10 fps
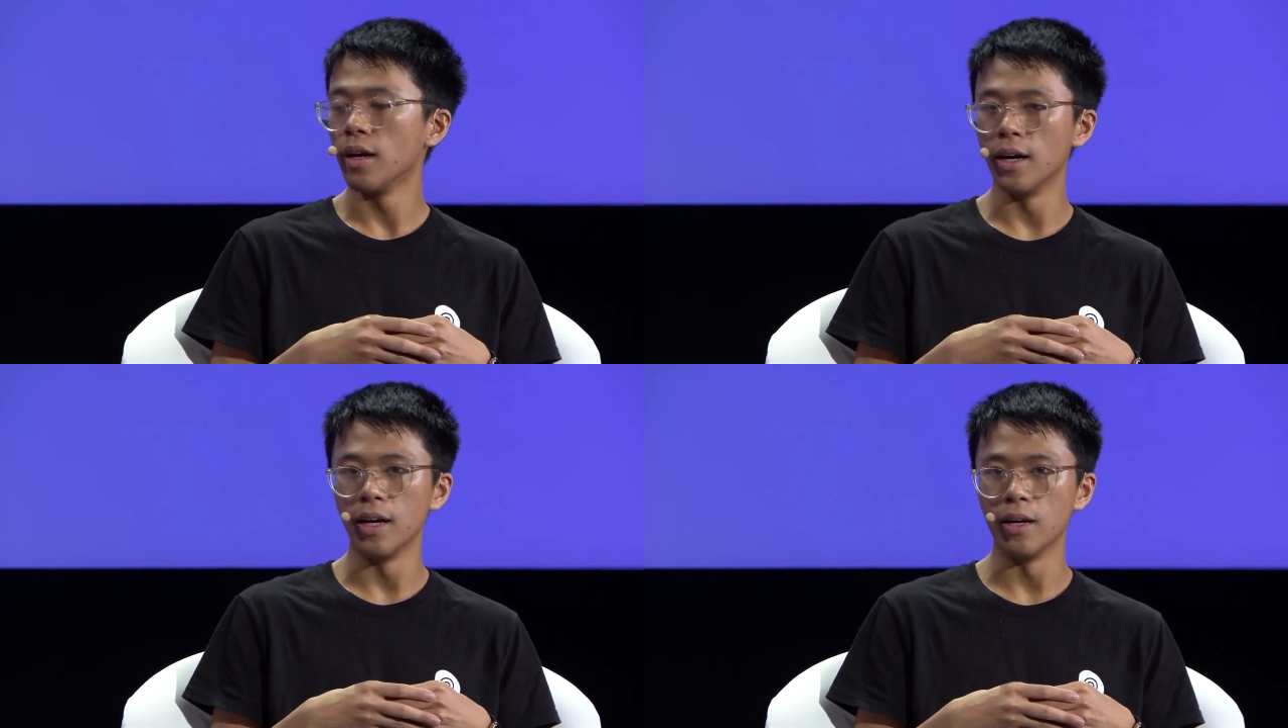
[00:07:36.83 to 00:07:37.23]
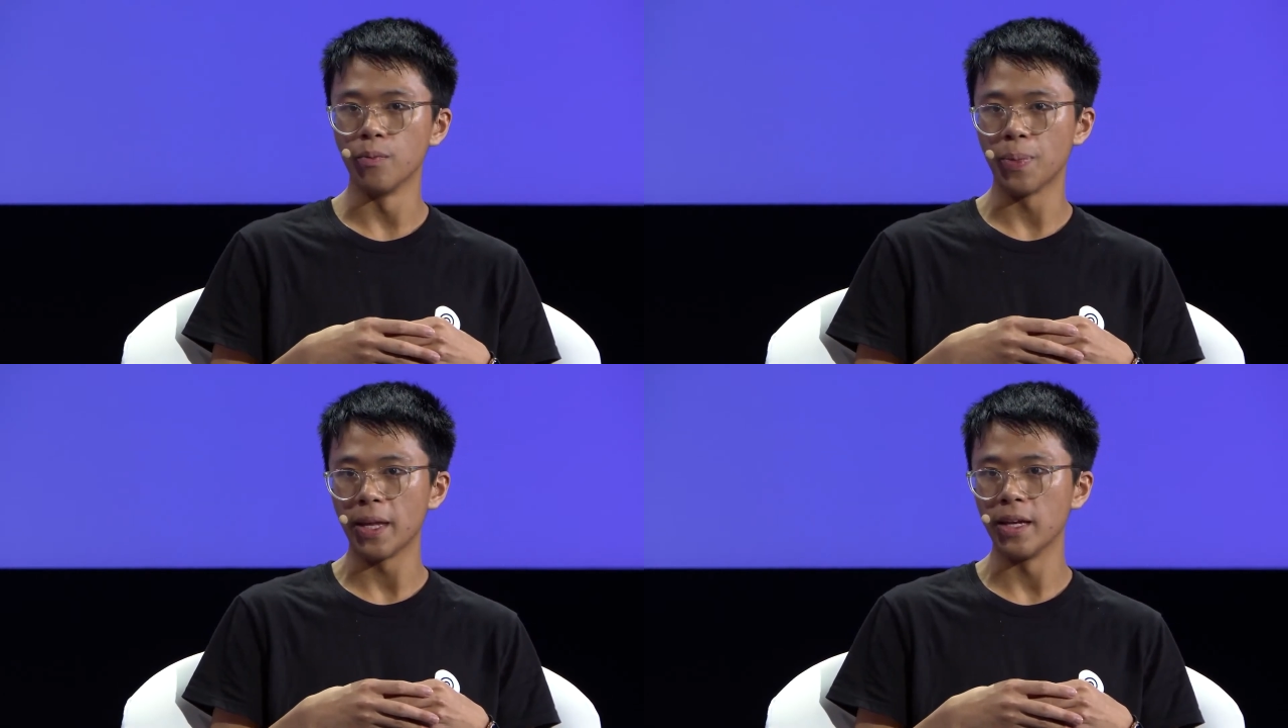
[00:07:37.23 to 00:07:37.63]

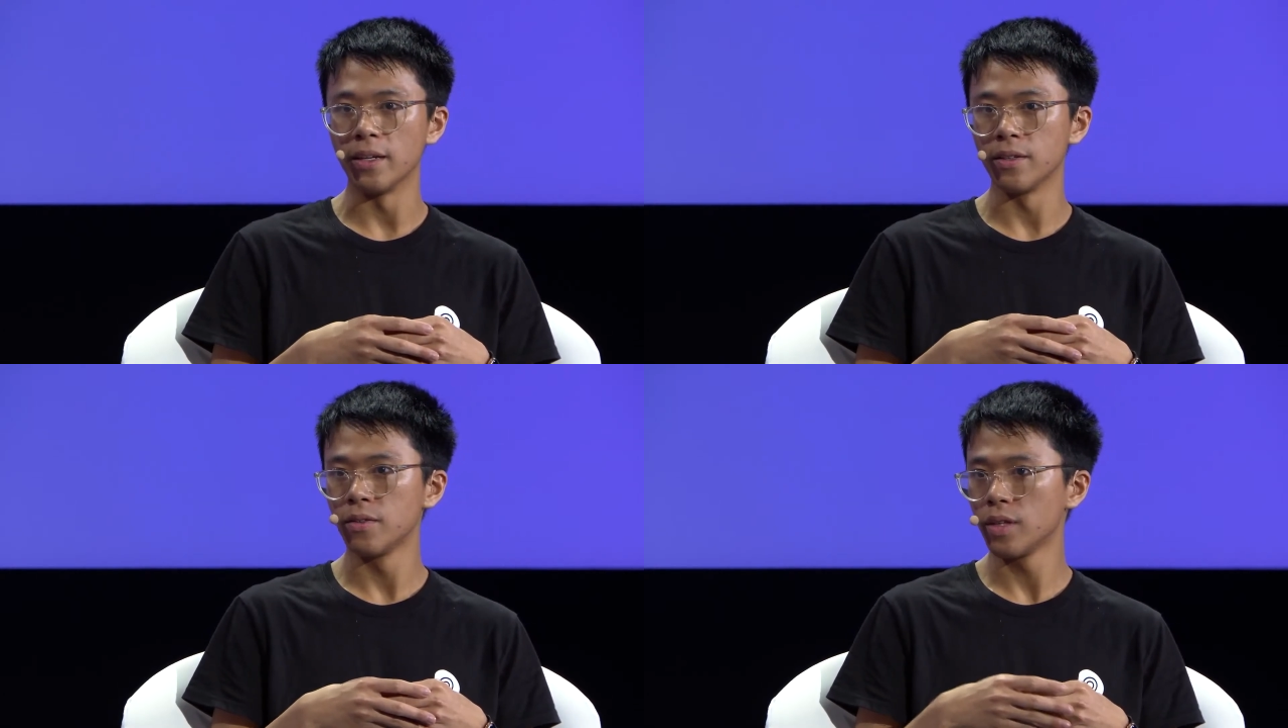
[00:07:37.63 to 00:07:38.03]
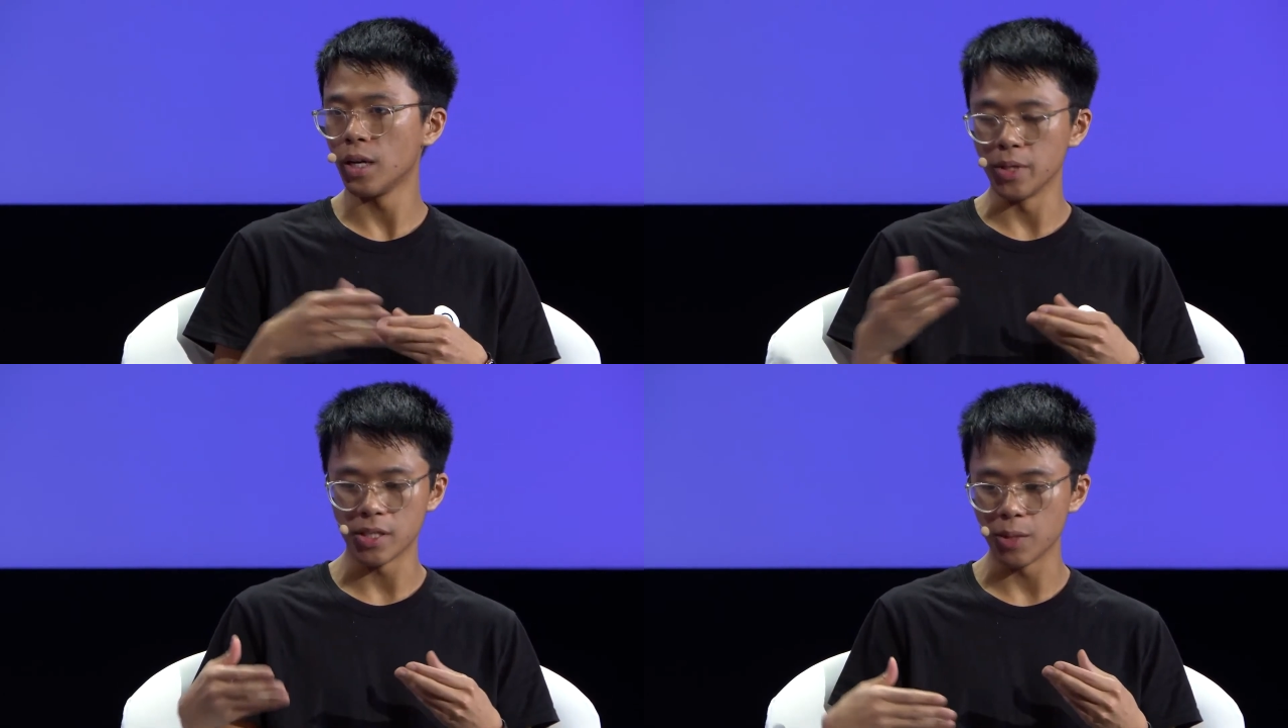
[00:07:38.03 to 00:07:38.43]
And yeah,
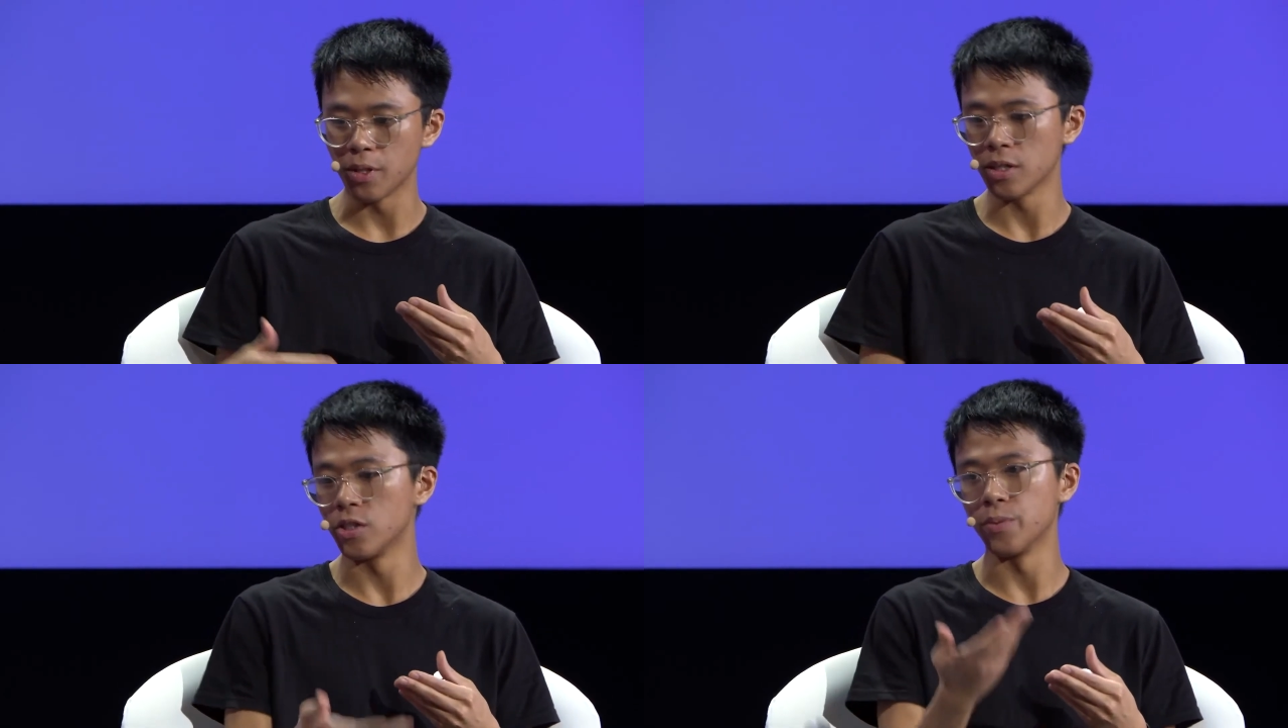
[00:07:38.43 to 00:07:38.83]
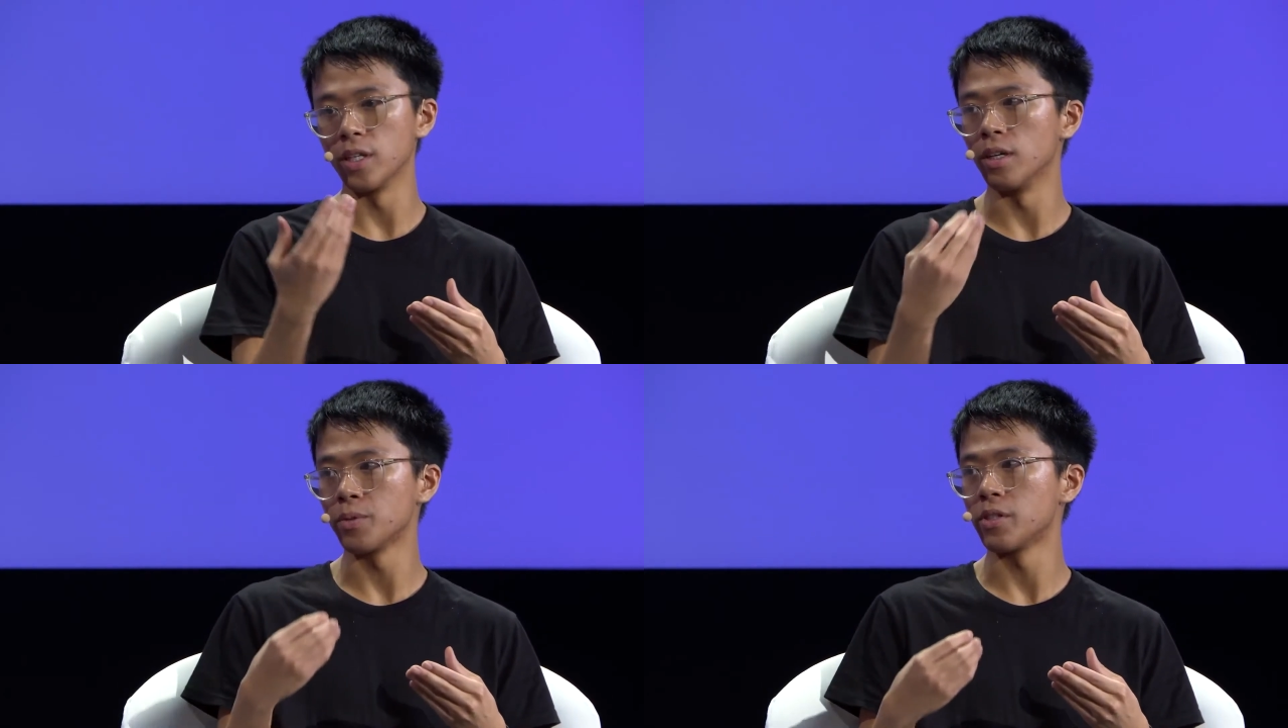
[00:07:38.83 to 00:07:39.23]
I mean, Saber
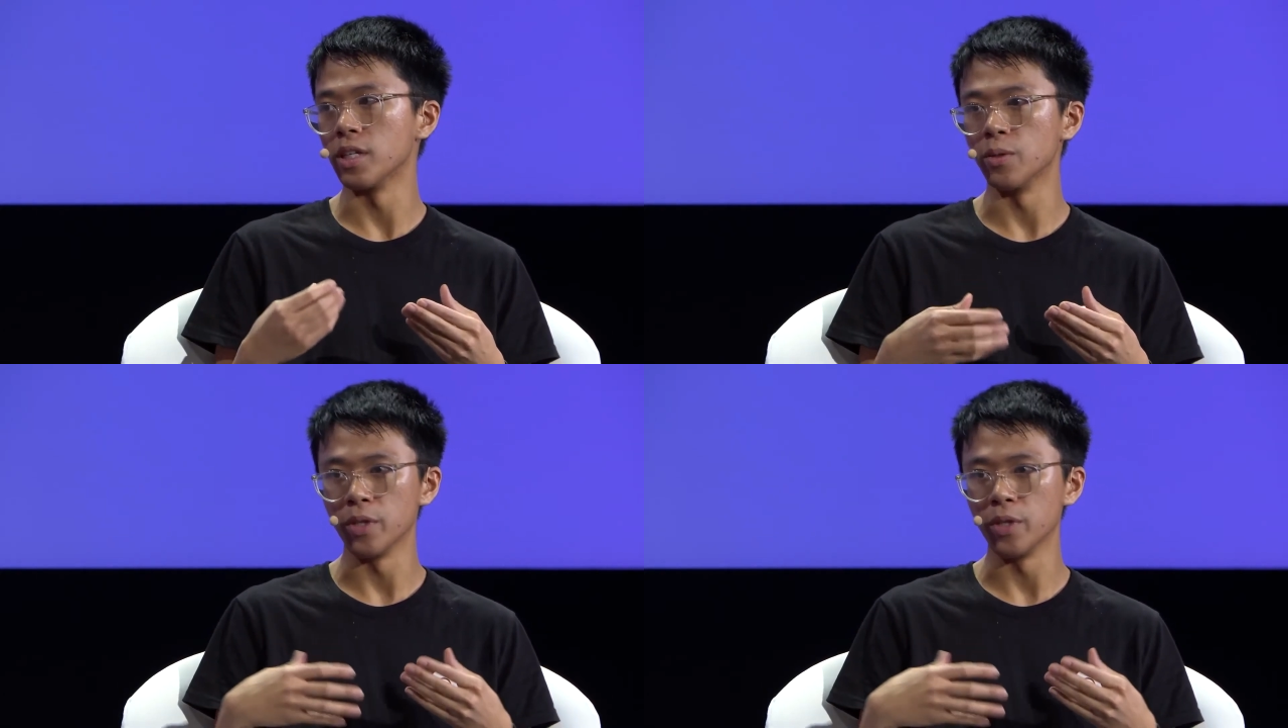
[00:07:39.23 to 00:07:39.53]
contributed upstream.